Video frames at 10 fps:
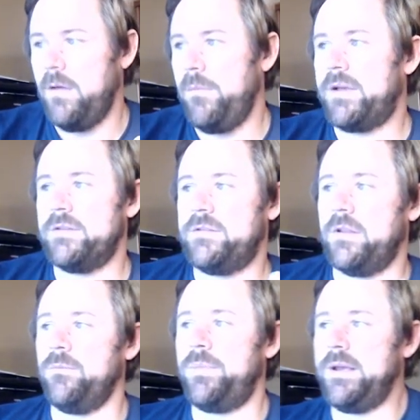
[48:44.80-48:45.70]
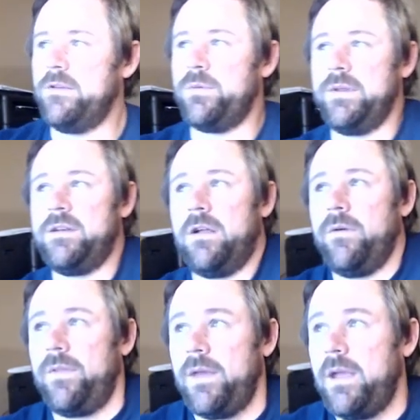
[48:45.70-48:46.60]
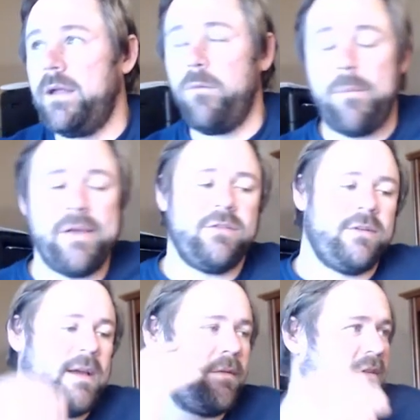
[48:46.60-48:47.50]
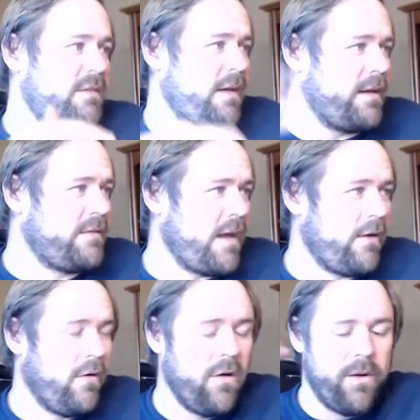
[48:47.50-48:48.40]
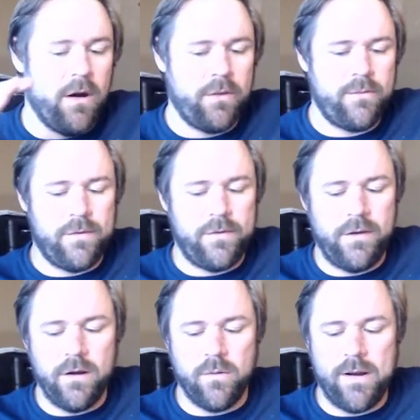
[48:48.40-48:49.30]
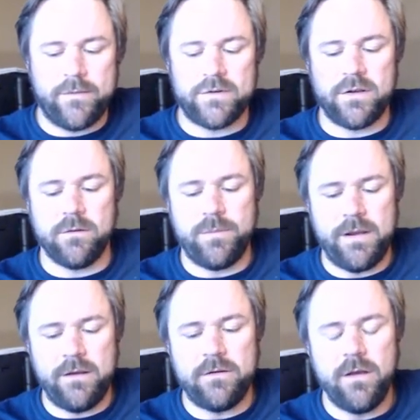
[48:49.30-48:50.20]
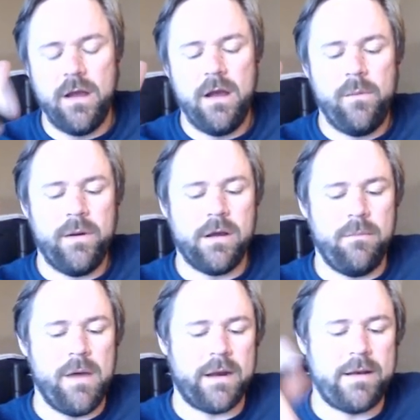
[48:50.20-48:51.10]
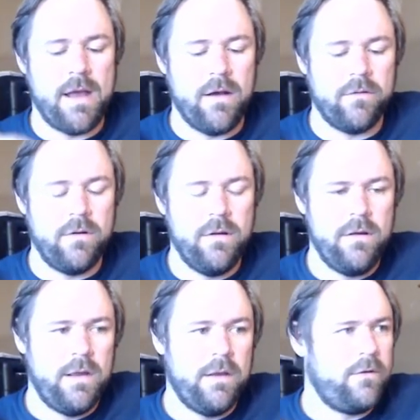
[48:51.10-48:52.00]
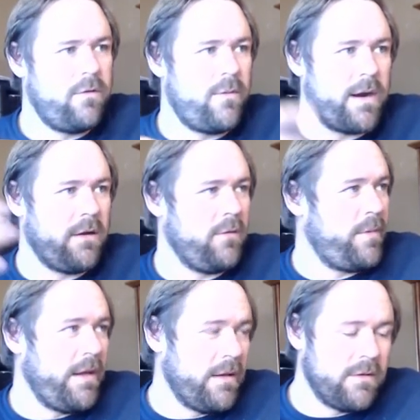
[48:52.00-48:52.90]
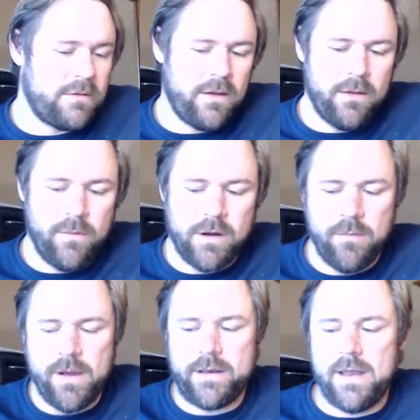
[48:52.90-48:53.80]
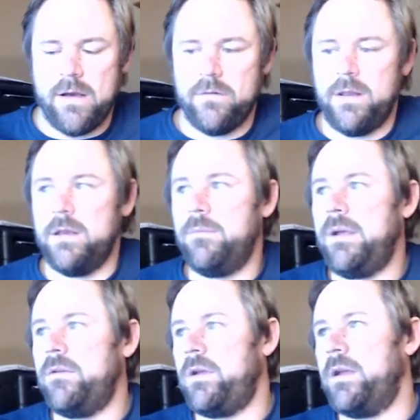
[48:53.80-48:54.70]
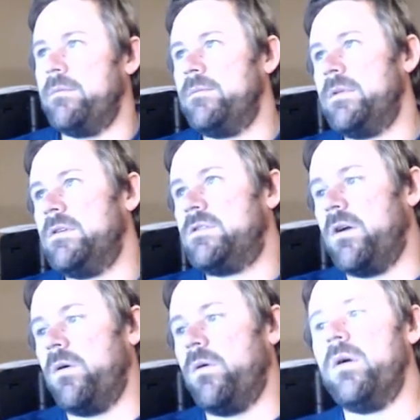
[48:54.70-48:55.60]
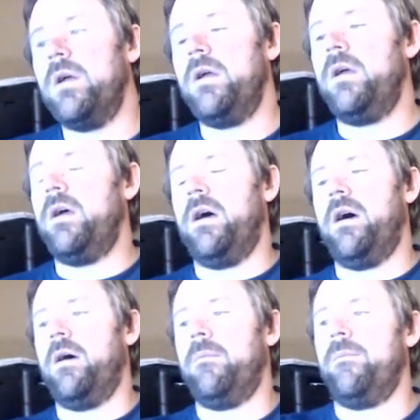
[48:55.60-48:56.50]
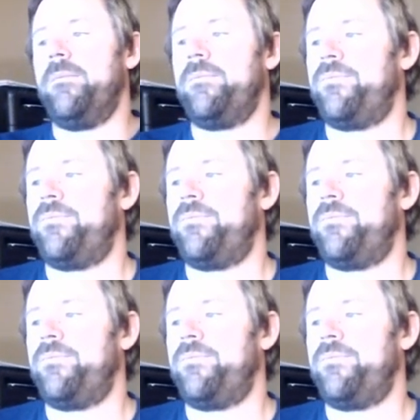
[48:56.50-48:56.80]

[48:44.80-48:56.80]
because southern peas really tolerate the heat. We basically have this cycle going all throughout the year. Where after southern peas, we come back down into regular beans, and then we go back down into peas again. So, um,